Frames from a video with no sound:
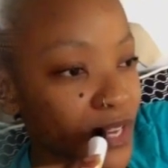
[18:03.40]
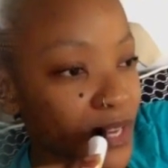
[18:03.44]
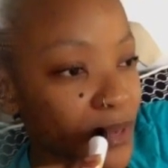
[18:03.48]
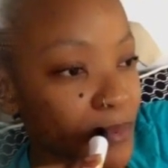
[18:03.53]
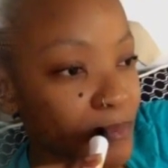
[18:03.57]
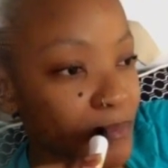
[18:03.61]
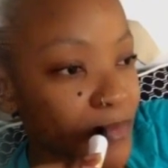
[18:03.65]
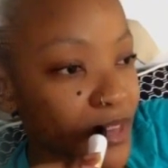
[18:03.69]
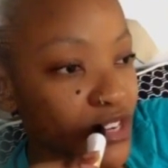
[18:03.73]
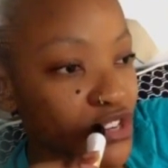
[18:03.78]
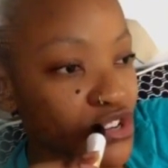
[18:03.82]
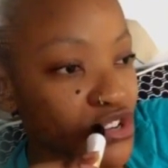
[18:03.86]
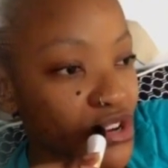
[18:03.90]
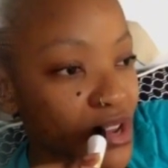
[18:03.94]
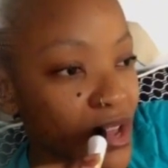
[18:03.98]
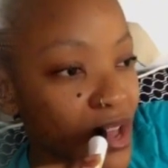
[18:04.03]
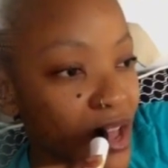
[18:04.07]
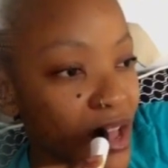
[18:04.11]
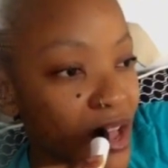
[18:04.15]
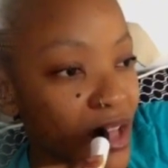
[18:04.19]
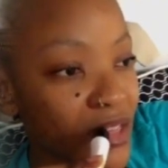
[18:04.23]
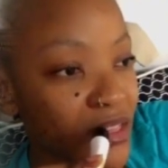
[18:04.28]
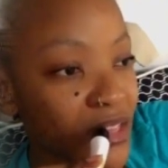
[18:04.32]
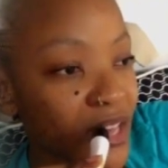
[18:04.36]

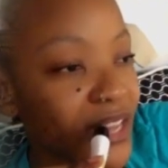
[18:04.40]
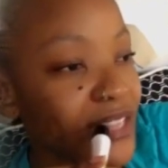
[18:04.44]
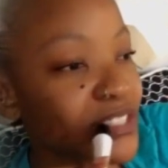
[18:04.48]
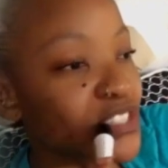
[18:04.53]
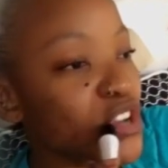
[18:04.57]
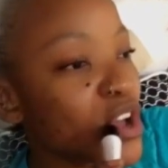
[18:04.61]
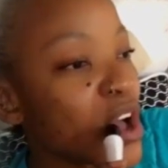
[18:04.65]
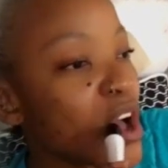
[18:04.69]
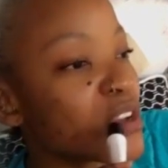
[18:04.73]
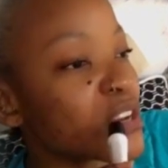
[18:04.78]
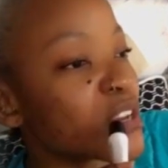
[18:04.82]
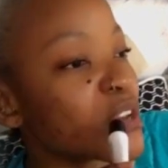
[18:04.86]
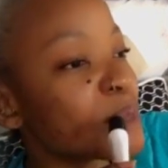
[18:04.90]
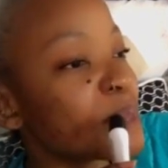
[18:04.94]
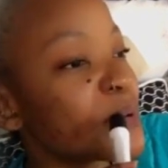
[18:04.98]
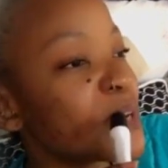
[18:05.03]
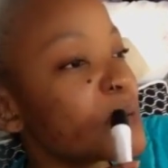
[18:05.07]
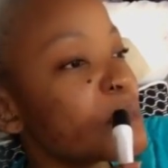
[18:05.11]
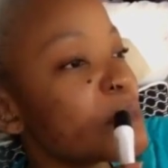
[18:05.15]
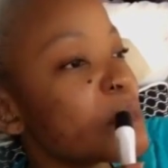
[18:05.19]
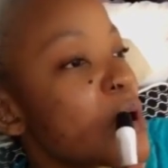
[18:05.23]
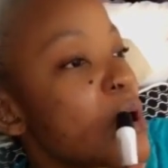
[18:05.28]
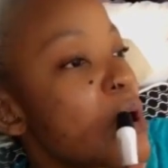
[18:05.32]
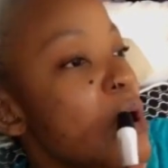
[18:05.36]
measure. There's gonna be
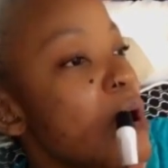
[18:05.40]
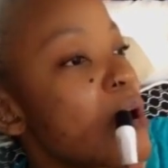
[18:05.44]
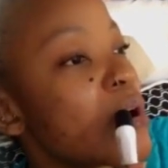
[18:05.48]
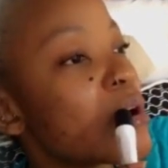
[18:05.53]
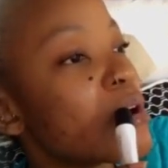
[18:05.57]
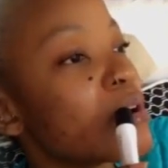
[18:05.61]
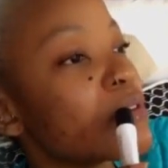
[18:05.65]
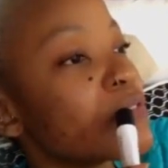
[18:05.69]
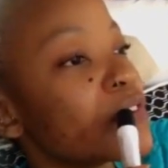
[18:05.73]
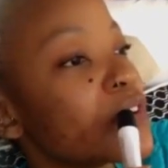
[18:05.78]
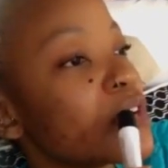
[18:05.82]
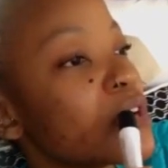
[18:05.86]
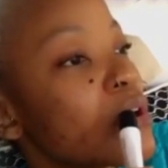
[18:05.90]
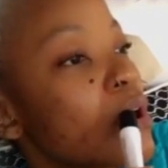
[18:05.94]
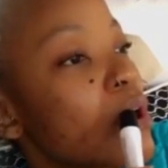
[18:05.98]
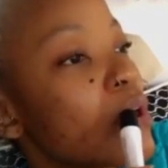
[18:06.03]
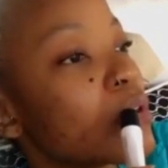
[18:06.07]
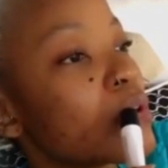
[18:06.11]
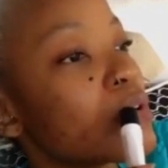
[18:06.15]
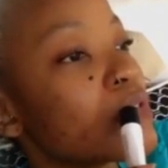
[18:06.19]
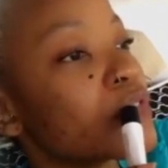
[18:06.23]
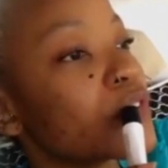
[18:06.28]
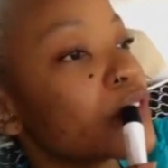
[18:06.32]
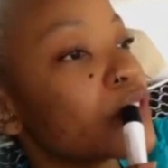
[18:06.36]
more of it all
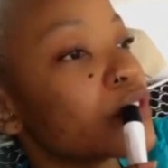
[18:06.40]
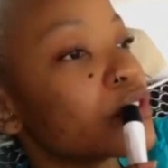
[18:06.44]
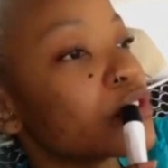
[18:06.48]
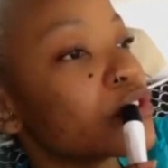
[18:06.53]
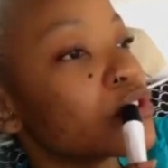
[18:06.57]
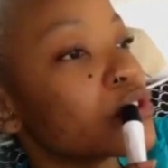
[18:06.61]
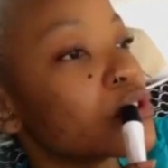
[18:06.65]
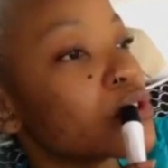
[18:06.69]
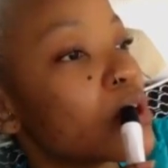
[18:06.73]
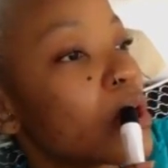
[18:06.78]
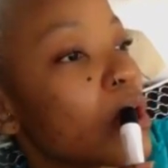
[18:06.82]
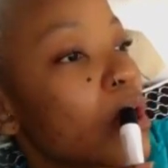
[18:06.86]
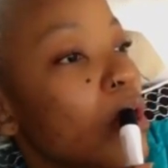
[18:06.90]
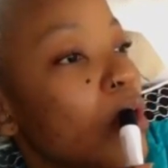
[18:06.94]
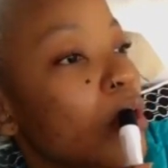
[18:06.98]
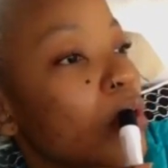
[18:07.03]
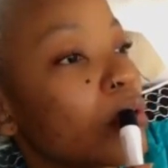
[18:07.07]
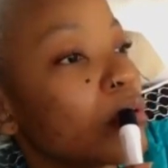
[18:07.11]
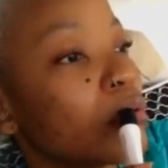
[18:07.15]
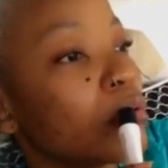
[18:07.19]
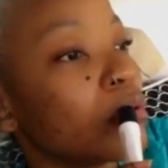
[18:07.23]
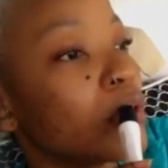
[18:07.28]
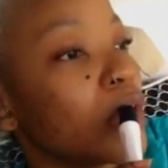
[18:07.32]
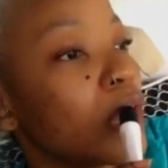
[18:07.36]
over the
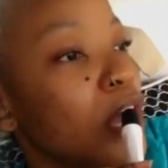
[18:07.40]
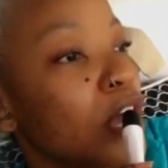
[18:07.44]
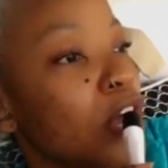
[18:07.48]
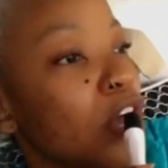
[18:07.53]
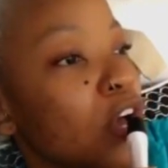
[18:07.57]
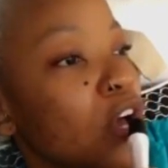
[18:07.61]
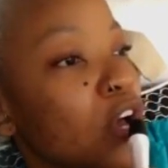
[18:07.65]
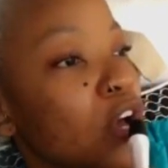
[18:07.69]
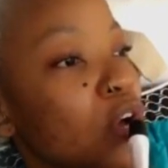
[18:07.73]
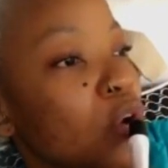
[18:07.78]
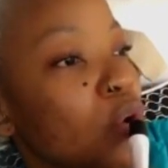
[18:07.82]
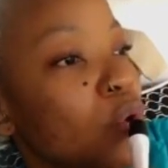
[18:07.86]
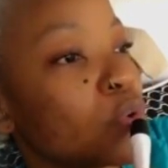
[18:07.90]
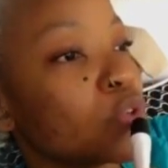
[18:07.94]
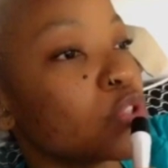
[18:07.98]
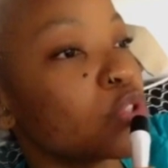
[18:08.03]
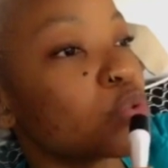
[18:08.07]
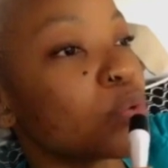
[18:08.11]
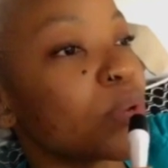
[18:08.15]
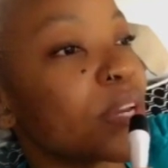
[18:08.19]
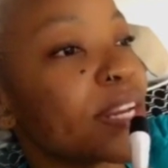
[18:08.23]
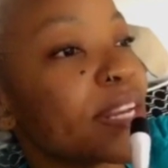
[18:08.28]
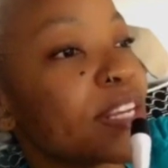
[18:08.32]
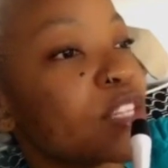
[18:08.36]
show.
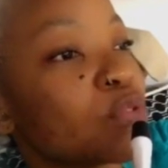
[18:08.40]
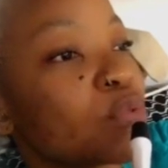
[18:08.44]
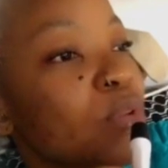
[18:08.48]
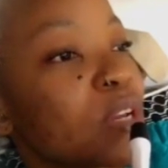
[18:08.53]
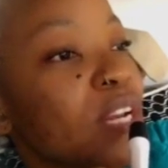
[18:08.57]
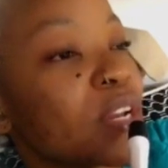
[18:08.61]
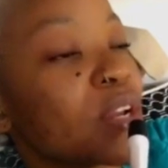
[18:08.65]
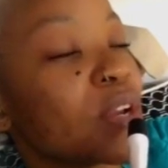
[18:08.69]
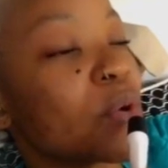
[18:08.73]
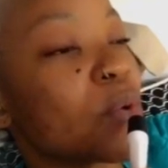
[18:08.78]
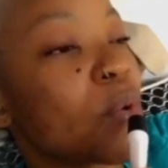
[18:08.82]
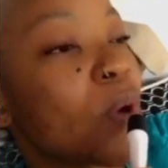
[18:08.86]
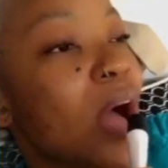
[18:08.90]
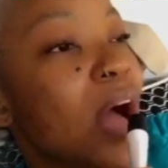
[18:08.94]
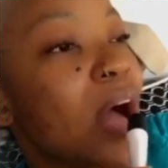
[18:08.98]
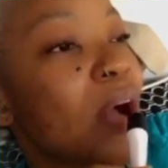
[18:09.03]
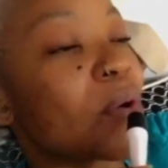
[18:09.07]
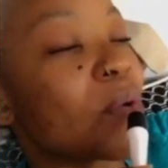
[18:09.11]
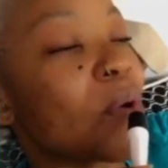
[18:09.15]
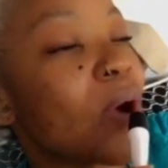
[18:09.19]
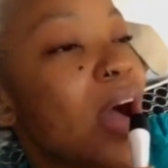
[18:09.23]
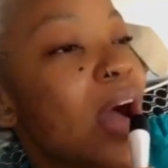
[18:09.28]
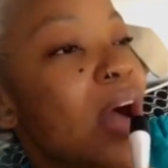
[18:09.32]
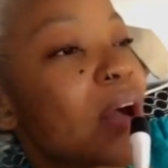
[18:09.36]
Utwiri twiri gwa
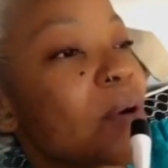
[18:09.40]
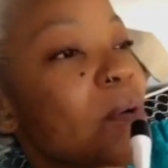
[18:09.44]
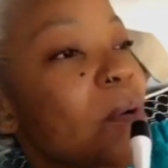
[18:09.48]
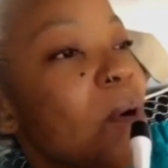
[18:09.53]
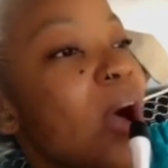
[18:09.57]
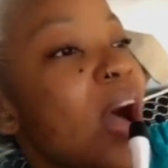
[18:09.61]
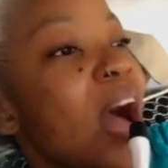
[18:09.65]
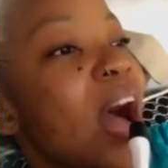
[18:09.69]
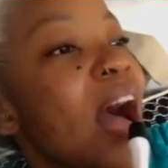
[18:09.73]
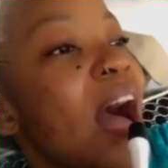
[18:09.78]
gwa gwa.